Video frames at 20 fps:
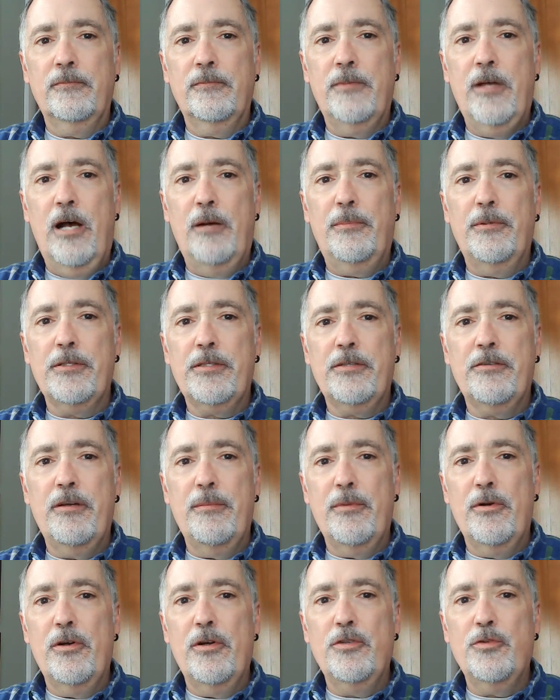Help us to
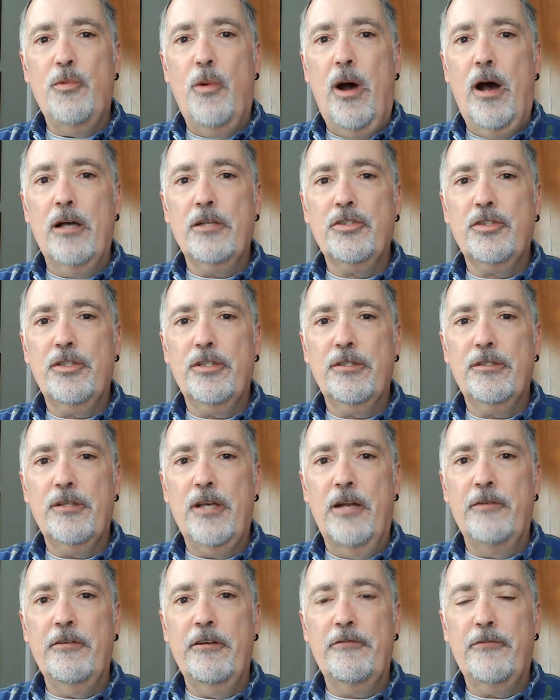emerge washed
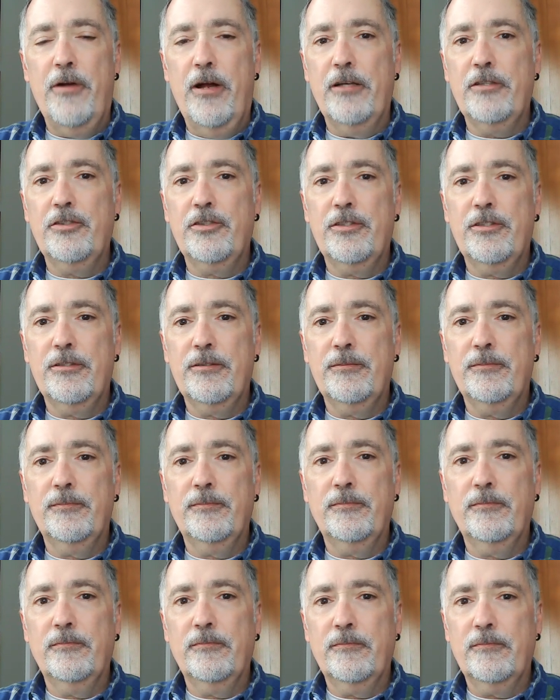and refreshed.
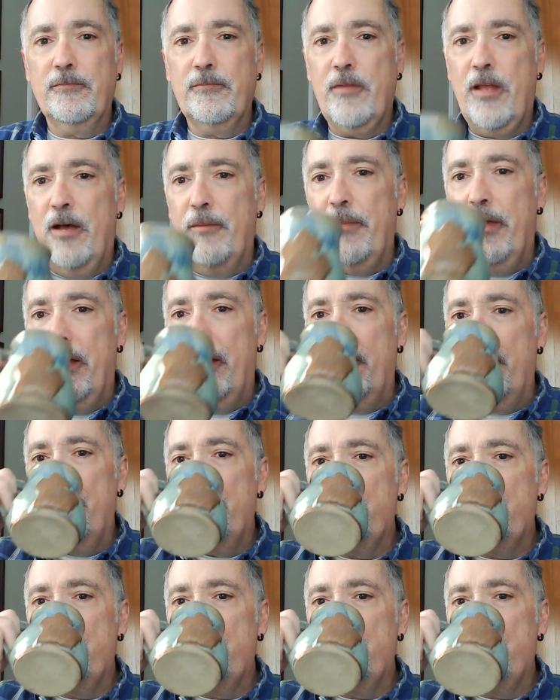Amen.